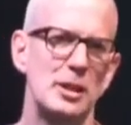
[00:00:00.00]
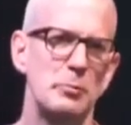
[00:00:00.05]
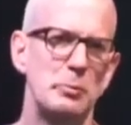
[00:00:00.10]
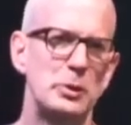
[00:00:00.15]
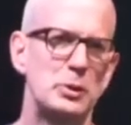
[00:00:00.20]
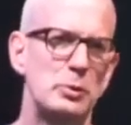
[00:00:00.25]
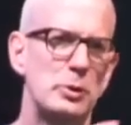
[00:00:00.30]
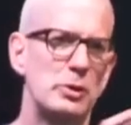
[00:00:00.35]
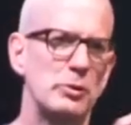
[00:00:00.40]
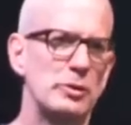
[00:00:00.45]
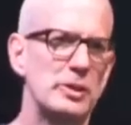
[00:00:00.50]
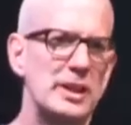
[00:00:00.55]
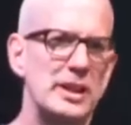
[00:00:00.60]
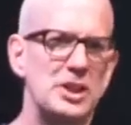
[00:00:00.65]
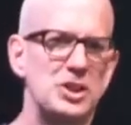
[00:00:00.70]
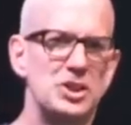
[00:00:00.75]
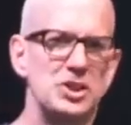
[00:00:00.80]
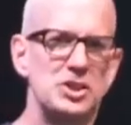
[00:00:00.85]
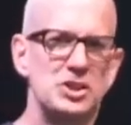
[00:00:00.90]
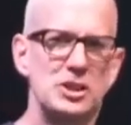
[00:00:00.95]
between
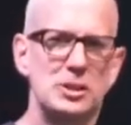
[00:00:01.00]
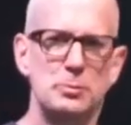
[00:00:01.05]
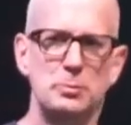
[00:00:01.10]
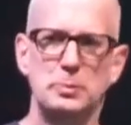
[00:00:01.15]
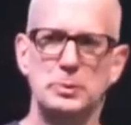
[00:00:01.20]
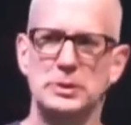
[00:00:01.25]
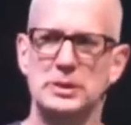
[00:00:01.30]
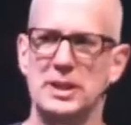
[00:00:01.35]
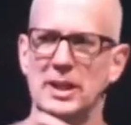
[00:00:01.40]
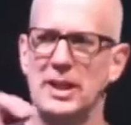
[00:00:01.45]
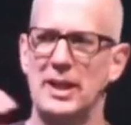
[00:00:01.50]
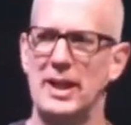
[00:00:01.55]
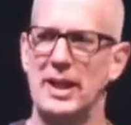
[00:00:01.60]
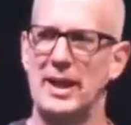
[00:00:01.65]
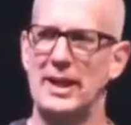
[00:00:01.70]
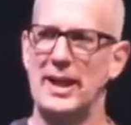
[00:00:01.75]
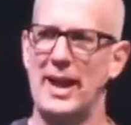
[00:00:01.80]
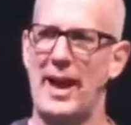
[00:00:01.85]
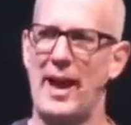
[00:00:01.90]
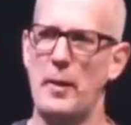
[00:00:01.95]
relationships
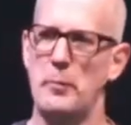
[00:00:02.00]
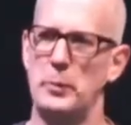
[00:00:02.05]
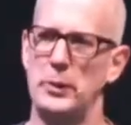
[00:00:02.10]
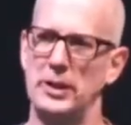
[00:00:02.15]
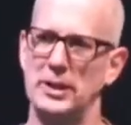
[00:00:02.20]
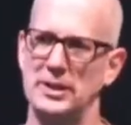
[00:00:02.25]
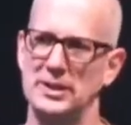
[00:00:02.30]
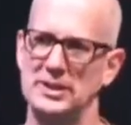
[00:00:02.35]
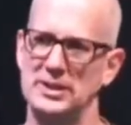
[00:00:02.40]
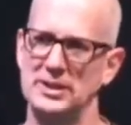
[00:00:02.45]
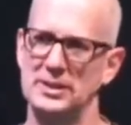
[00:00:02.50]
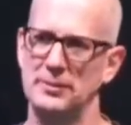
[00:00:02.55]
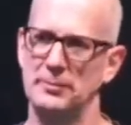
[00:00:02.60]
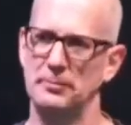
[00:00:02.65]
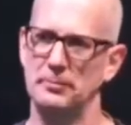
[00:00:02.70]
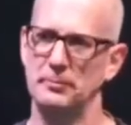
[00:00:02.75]
and happiness?